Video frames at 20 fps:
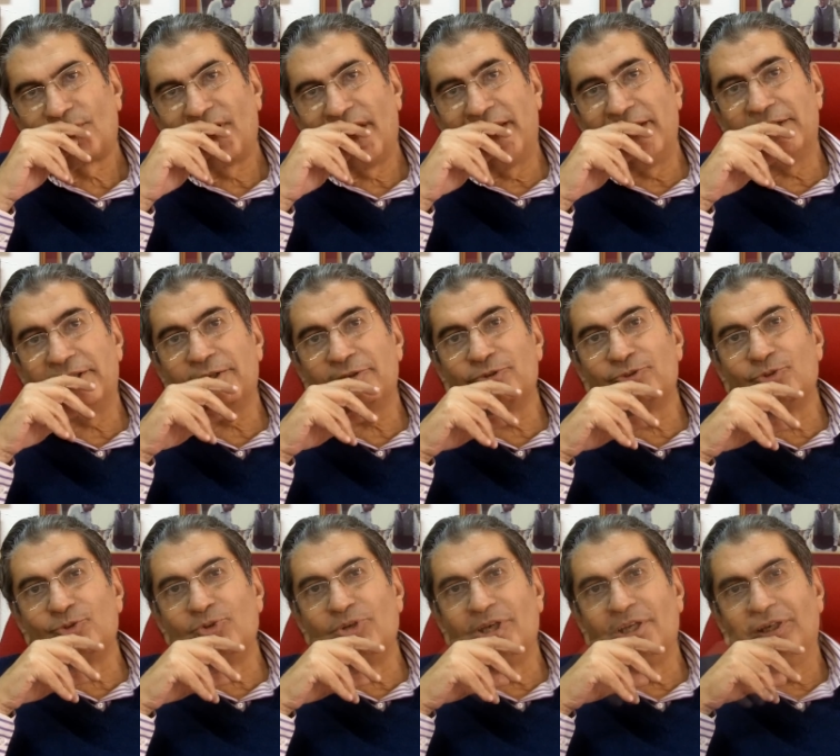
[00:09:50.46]
Editor
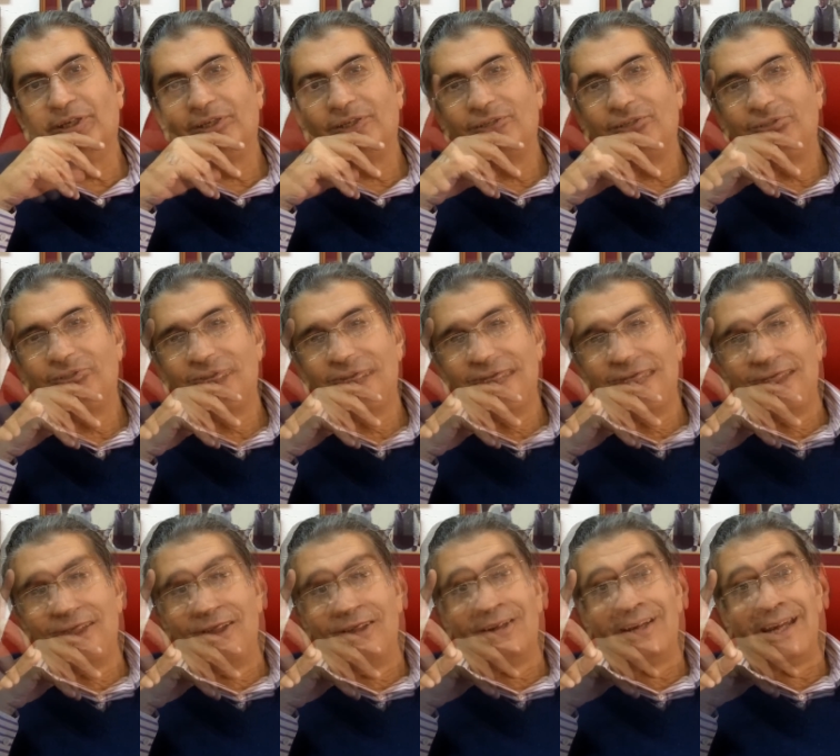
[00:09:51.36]
Junior already
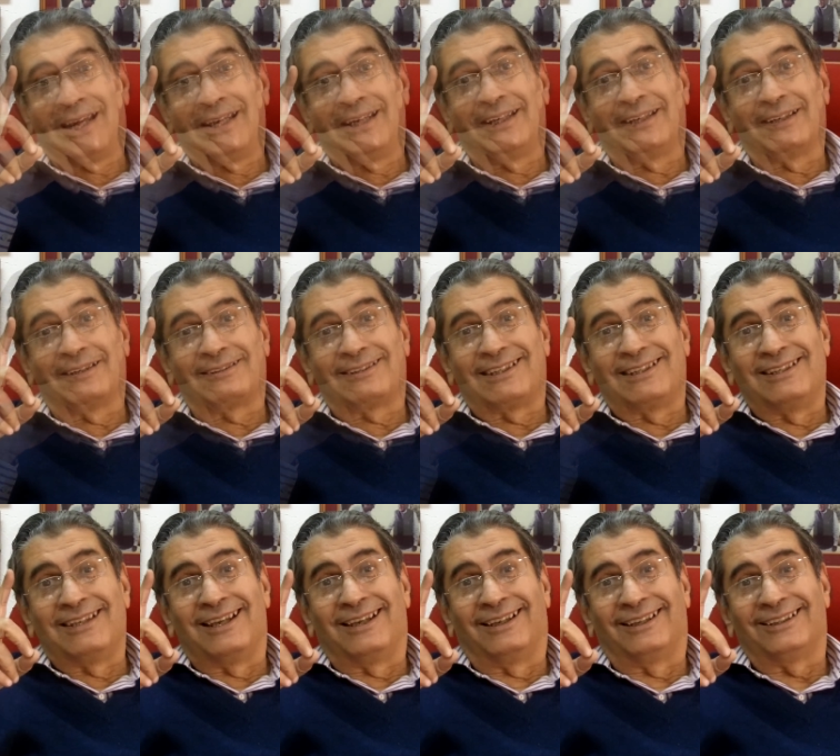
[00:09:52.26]
got editor
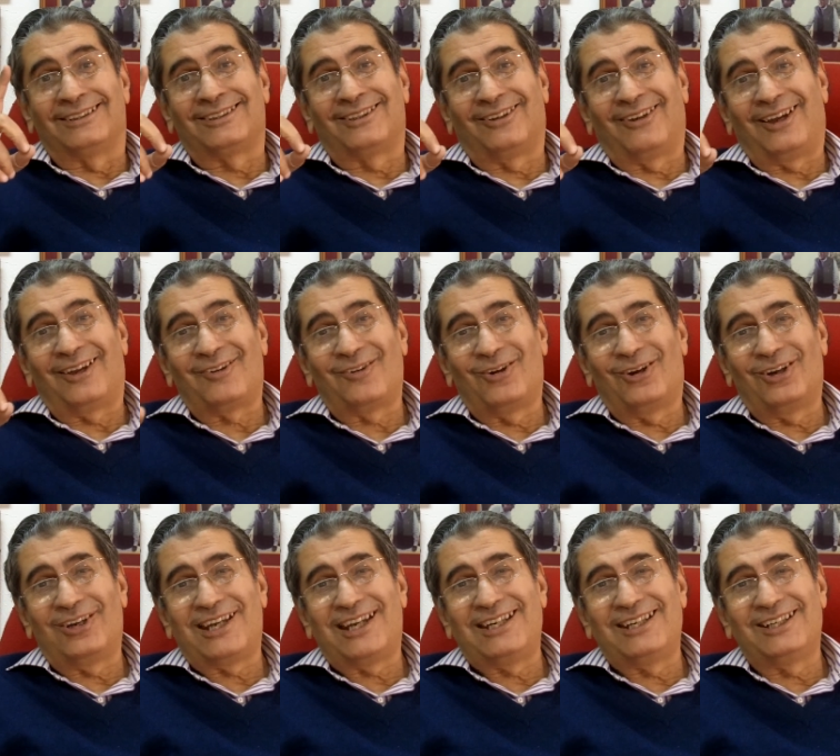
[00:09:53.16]
senior, so I
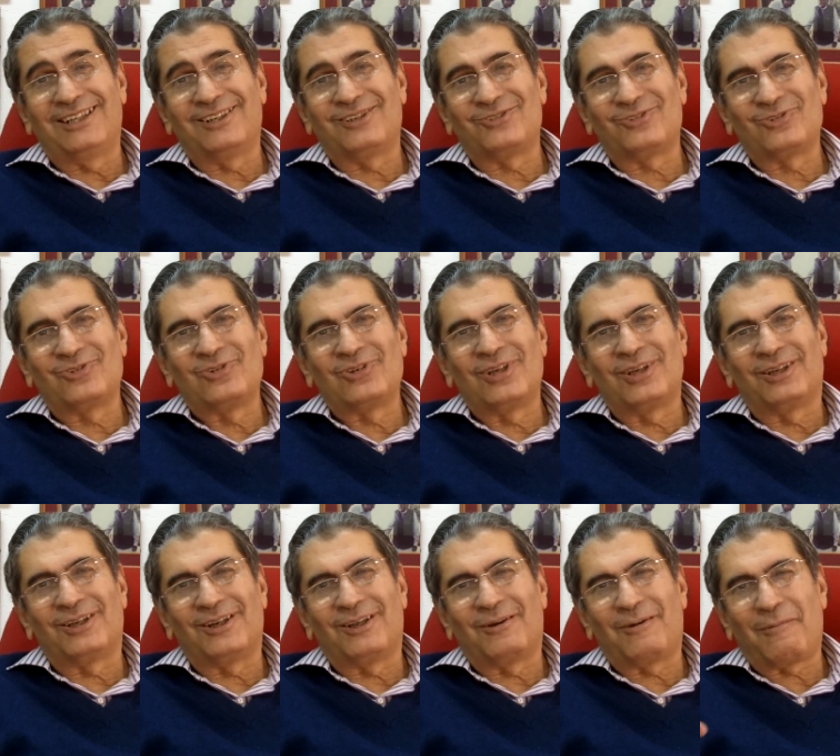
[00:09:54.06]
got editor junior
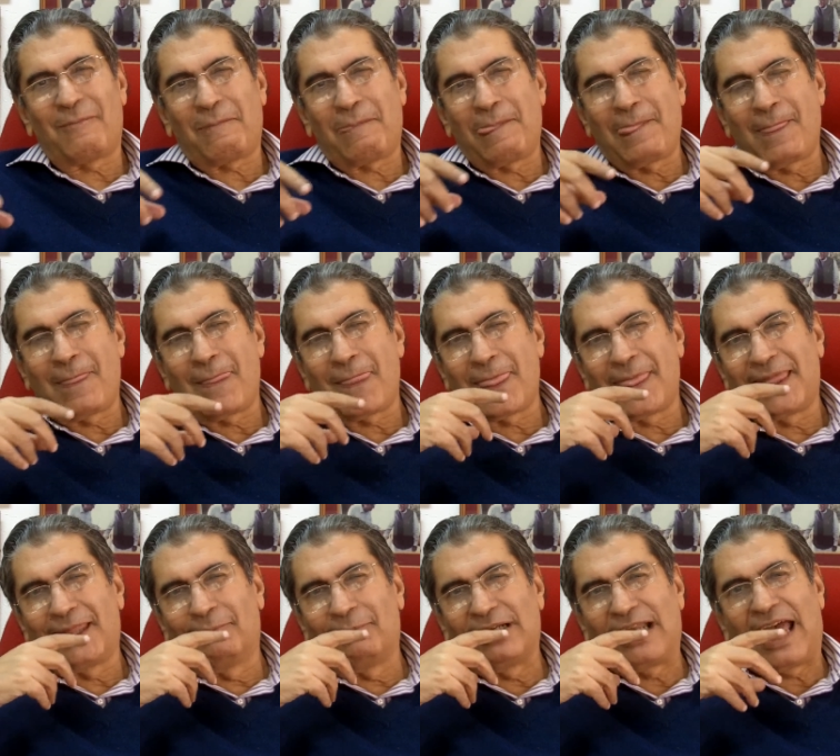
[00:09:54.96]
now.
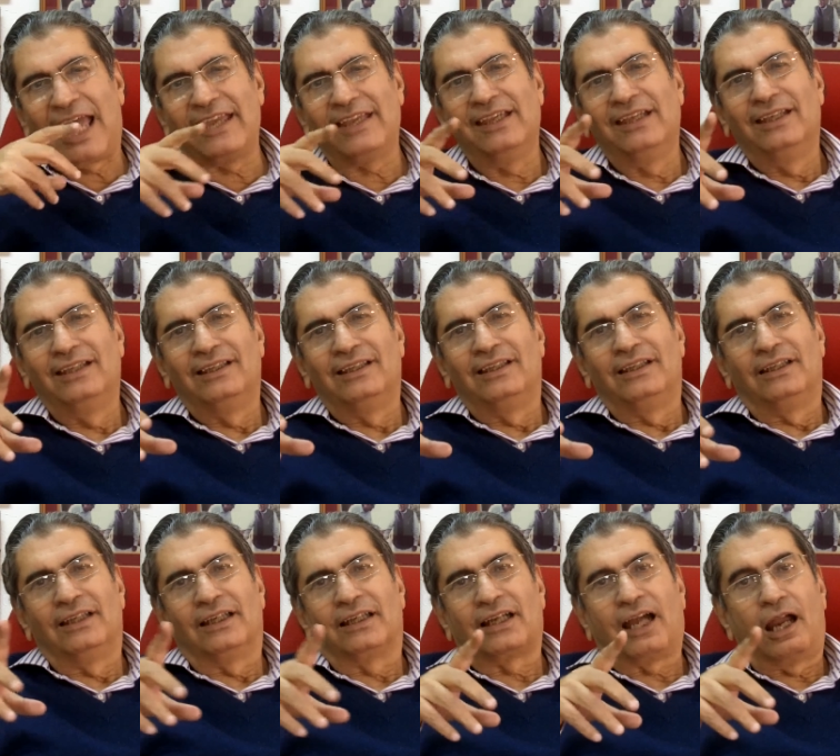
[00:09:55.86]
But I
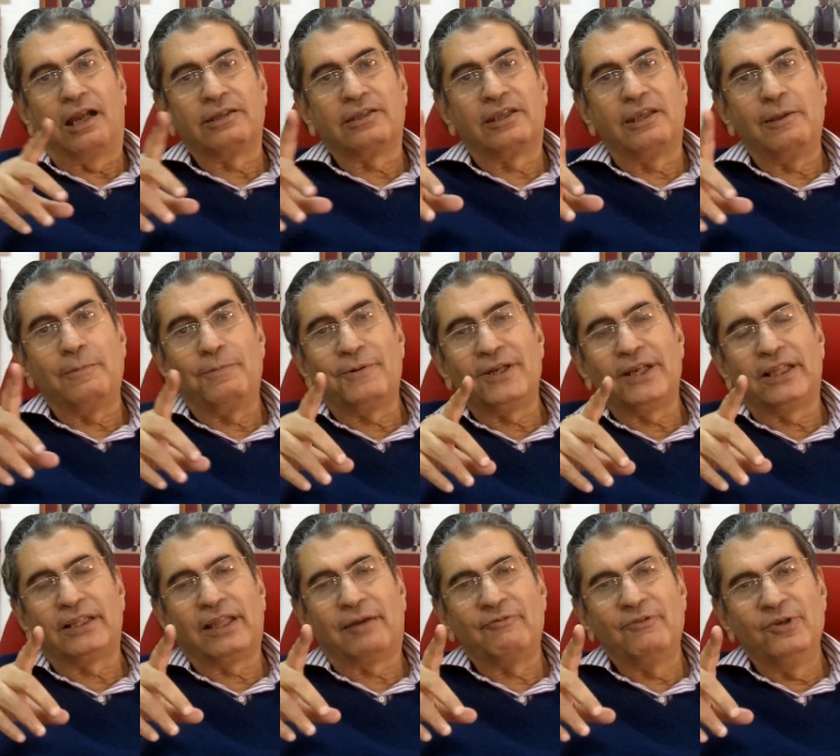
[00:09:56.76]
can't keep
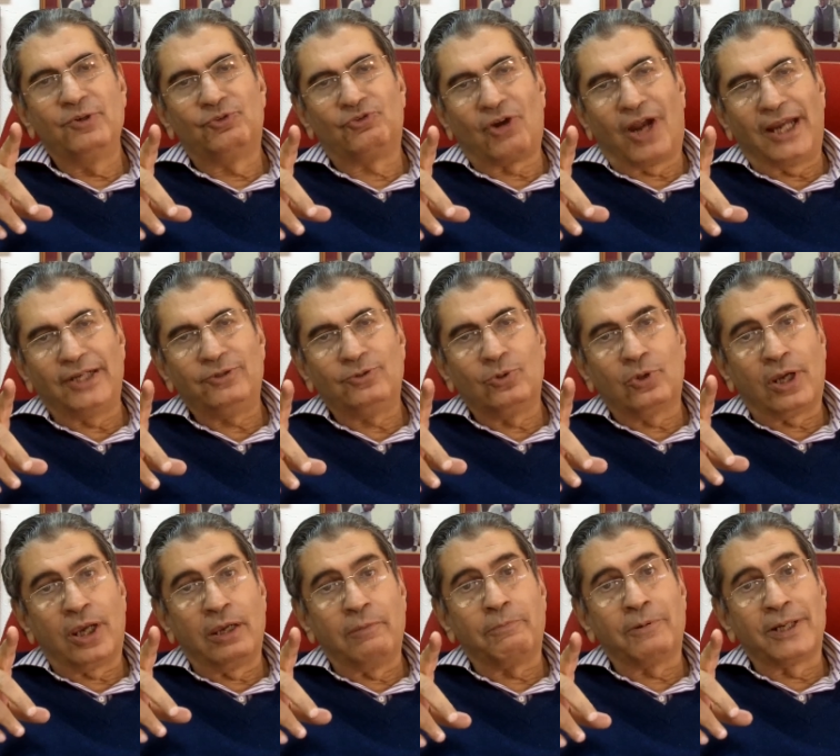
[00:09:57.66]
another. We tried to
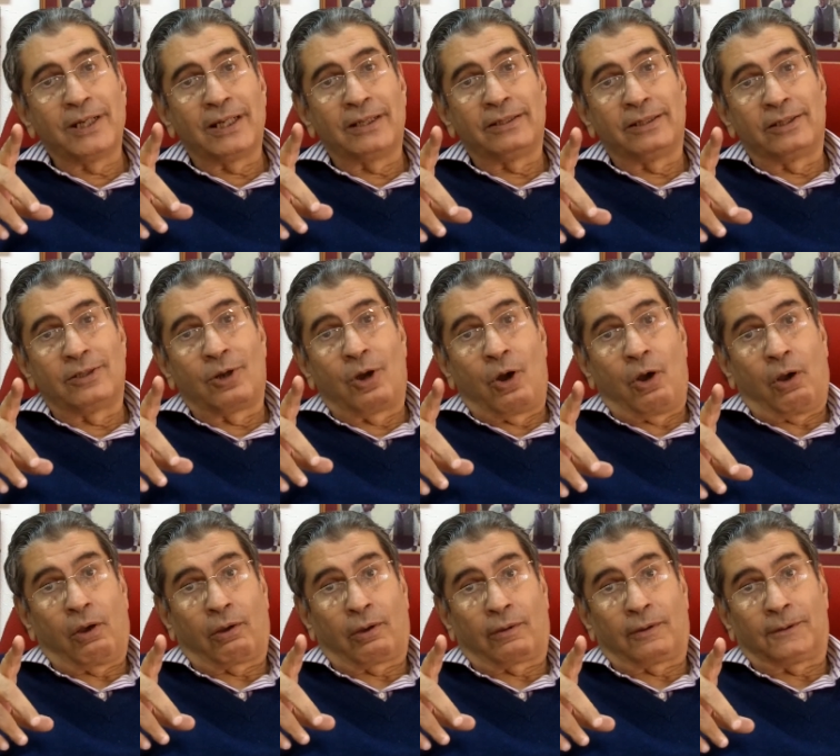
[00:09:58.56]
keep another
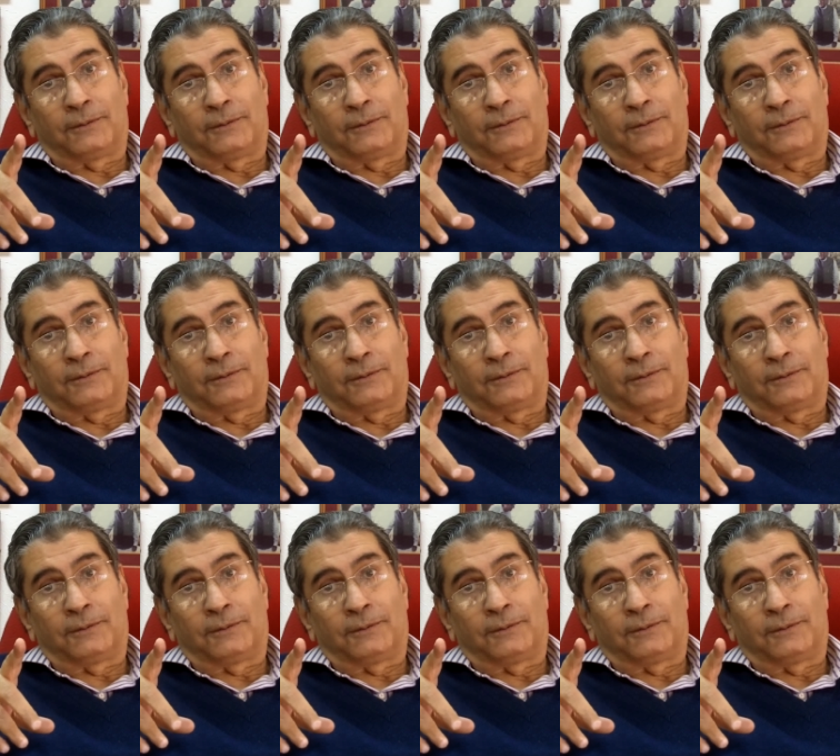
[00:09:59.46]
dog.